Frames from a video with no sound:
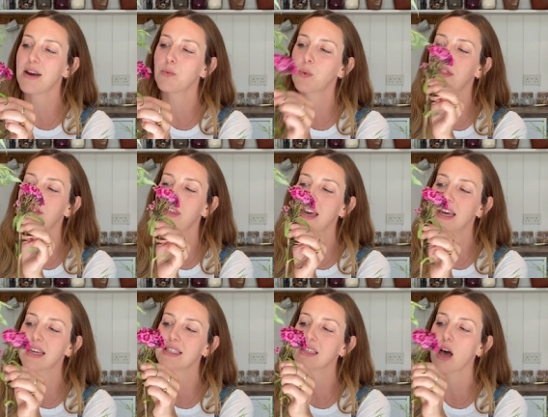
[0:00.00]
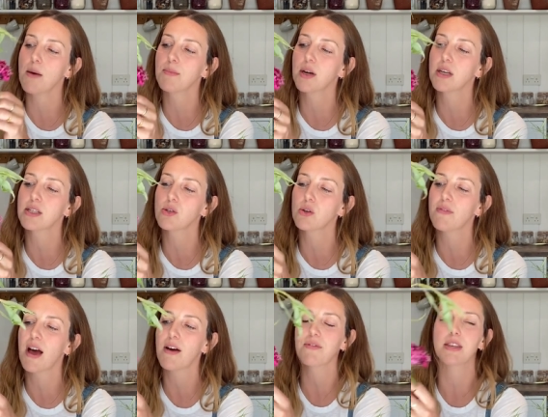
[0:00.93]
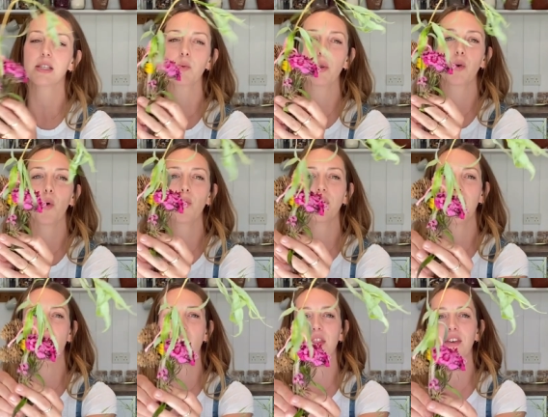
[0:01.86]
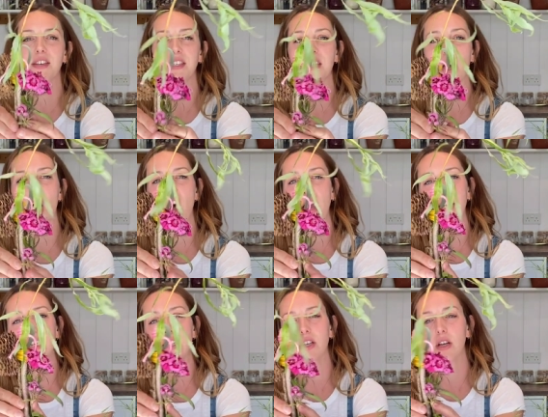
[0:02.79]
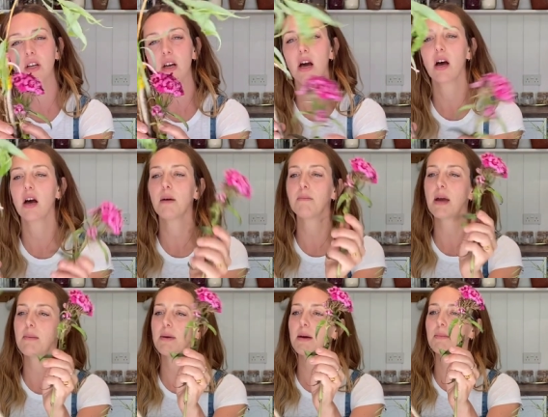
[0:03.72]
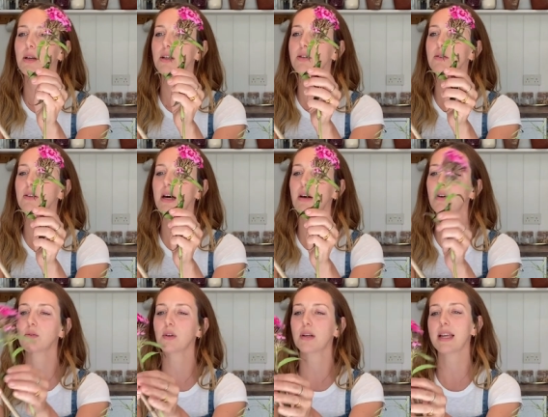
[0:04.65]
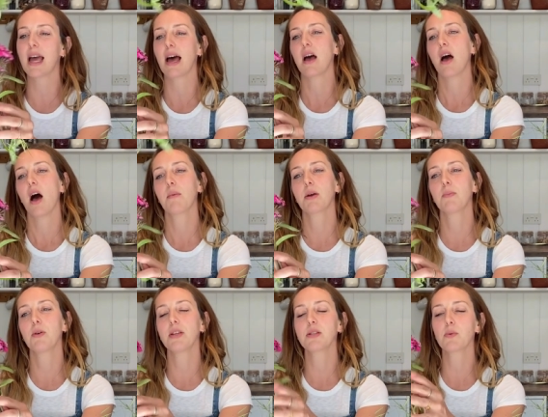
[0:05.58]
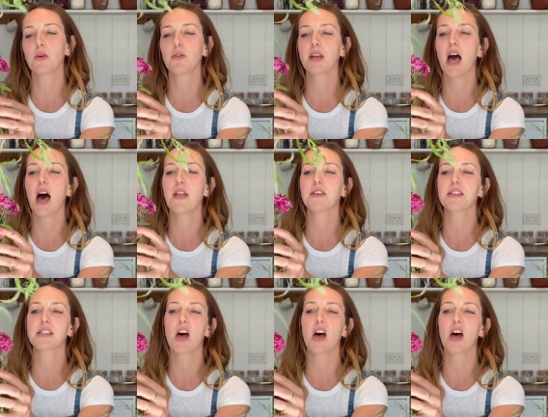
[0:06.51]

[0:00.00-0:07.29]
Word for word: And with this, I'm gonna sort of have this one on the other side. Uh, maybe I'm gonna do that, hold on. Yeah, I'm gonna put this one on the other